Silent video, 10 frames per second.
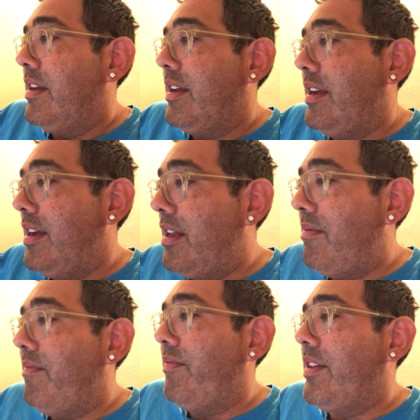Yeah,
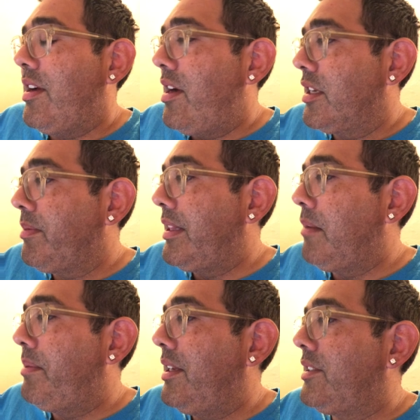Hawks beat
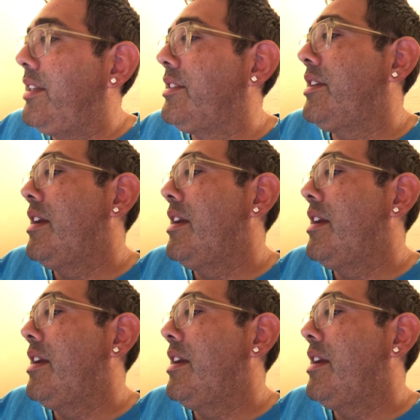the Pistons.